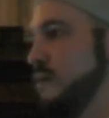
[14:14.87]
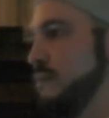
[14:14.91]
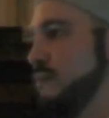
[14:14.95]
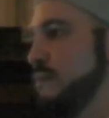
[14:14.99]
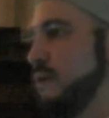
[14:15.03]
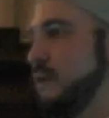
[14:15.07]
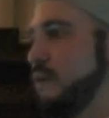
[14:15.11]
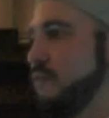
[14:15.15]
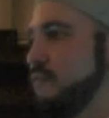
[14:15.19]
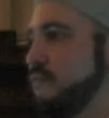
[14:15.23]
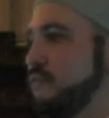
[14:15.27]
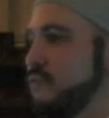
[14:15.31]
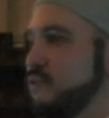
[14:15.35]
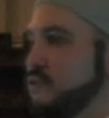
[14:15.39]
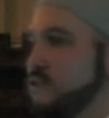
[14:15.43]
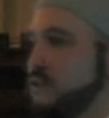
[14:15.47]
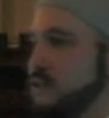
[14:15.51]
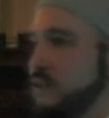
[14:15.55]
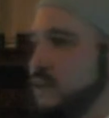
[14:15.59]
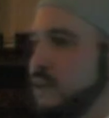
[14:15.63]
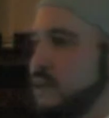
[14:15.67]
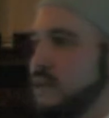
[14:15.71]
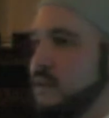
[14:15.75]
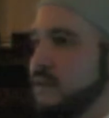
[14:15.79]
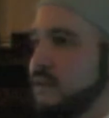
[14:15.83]
but
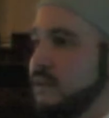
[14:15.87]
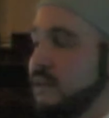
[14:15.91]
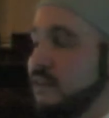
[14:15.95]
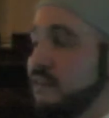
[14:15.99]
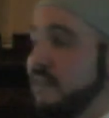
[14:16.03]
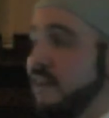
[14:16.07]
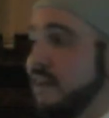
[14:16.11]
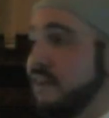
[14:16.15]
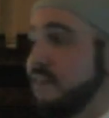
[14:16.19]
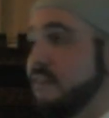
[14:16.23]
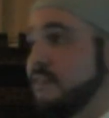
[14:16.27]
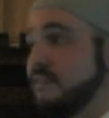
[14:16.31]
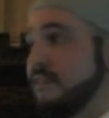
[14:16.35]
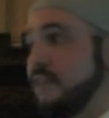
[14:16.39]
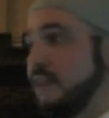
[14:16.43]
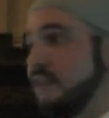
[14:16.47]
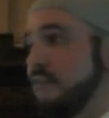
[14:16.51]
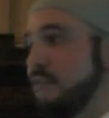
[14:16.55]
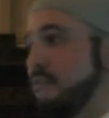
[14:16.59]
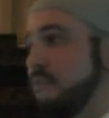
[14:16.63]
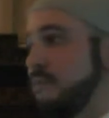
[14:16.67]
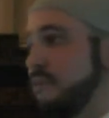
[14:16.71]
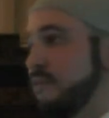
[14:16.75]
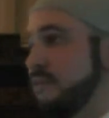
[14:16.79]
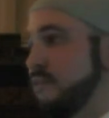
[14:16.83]
unfortunately, that's the
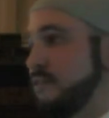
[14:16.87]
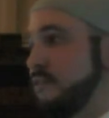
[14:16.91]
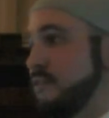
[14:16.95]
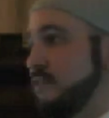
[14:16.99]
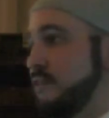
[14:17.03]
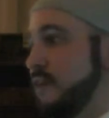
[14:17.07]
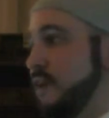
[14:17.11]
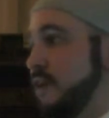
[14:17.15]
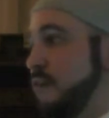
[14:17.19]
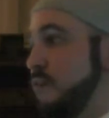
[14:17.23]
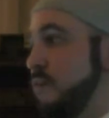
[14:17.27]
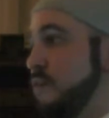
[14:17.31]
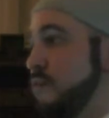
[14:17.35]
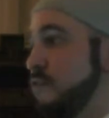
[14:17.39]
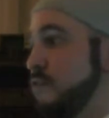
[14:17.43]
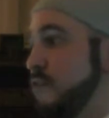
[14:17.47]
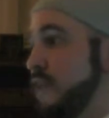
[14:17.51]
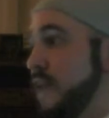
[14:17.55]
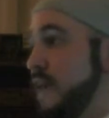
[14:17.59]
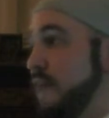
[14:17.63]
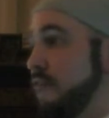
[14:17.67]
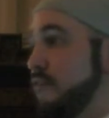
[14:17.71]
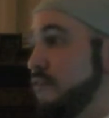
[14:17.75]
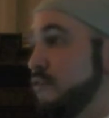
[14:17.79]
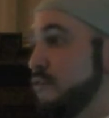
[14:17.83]
state of politics today, and we
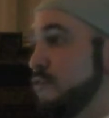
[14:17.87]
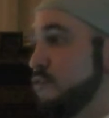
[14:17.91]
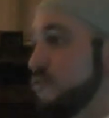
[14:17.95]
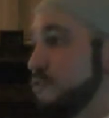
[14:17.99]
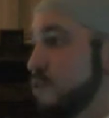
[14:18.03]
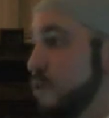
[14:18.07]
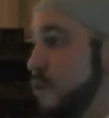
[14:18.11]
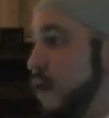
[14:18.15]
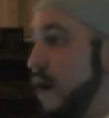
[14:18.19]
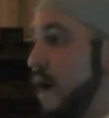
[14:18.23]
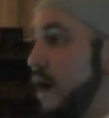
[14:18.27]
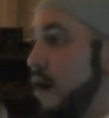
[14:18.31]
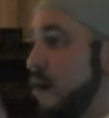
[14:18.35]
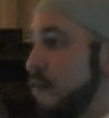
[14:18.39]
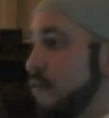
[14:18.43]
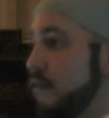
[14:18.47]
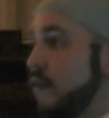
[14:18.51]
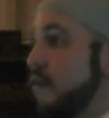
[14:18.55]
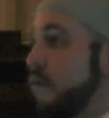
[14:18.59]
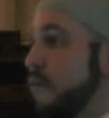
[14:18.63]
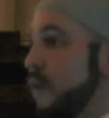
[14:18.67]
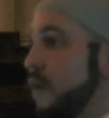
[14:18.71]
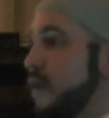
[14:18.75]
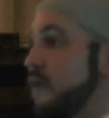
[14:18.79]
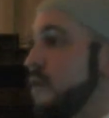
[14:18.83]
really have to go out of
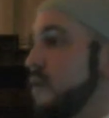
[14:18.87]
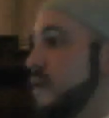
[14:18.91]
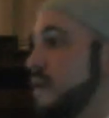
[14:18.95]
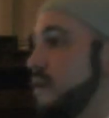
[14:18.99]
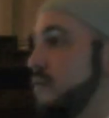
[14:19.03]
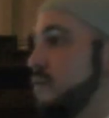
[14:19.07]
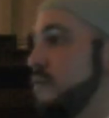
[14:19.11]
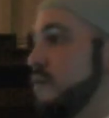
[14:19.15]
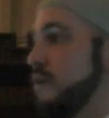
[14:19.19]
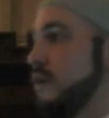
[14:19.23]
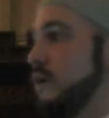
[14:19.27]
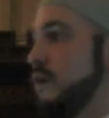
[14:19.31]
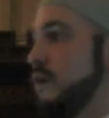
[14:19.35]
our way now